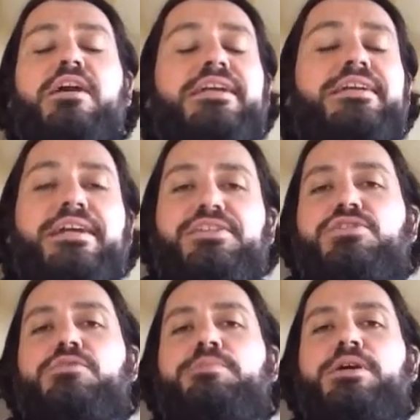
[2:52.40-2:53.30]
he had a
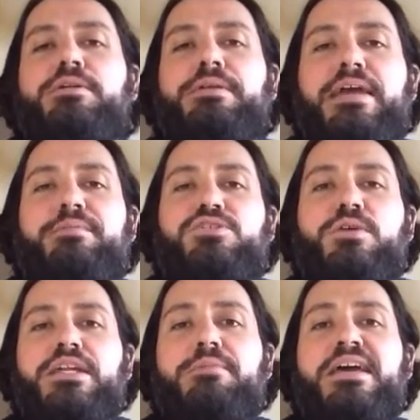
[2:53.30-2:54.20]
superb game at
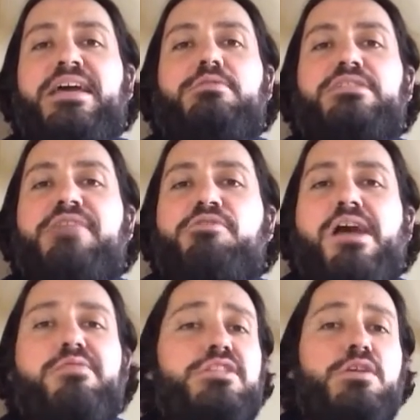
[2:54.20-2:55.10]
Twickenham. He was
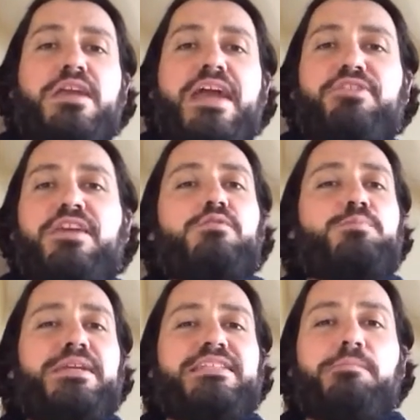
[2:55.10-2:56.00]
everywhere. He was doing everything. He
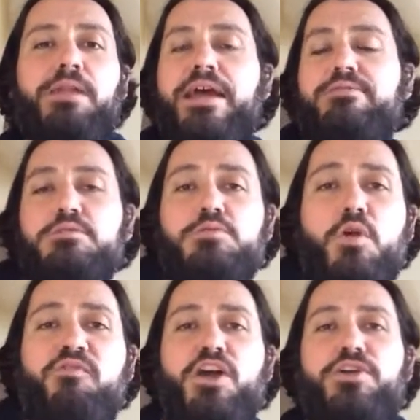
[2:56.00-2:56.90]
was beating players. He was
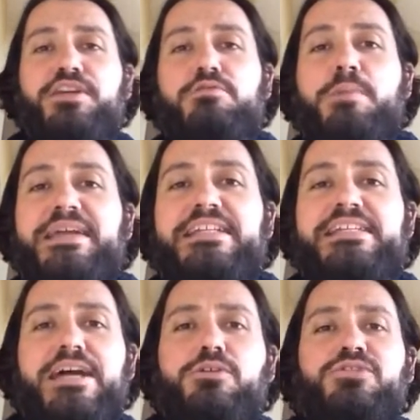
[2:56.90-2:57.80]
offloading. He was making
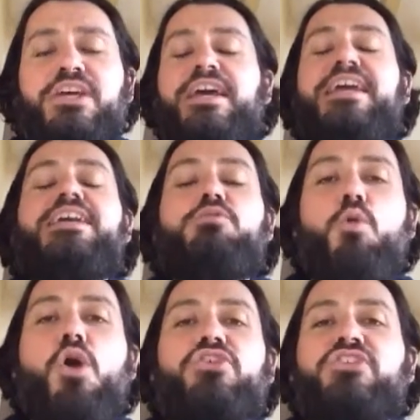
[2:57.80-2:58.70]
tackles. He
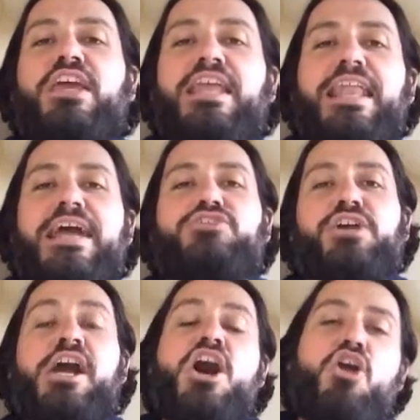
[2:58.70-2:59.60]
was
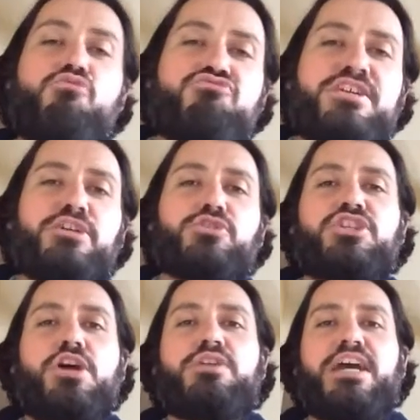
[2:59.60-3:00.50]
electric. A real
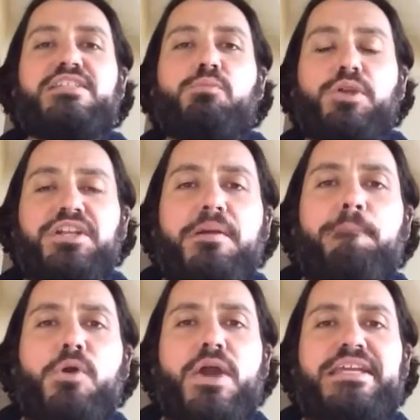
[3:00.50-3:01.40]
showcase of what a
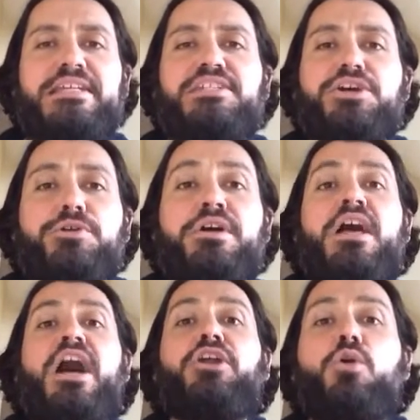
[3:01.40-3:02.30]
number 8 can do.
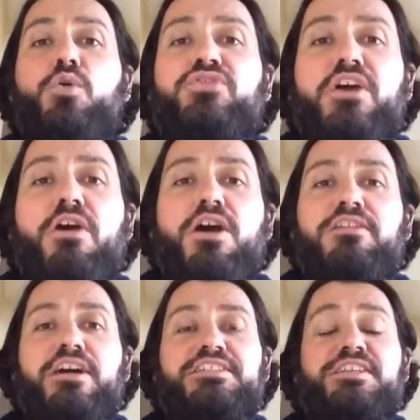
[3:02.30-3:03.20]
And it also
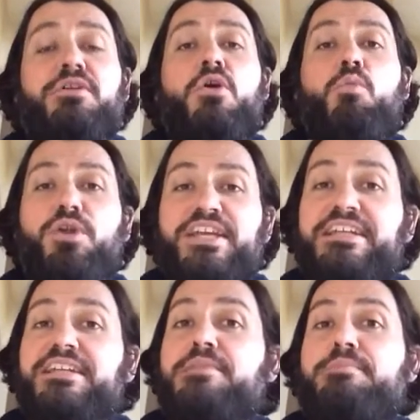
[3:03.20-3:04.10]
highlighted what
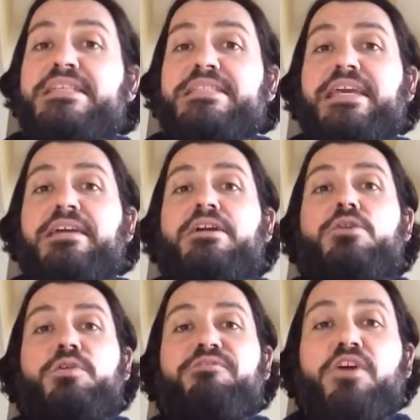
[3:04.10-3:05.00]
England are missing
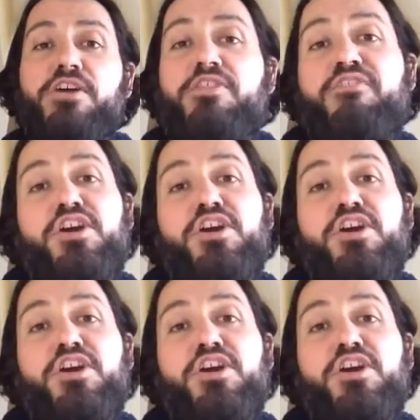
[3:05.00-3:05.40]
with the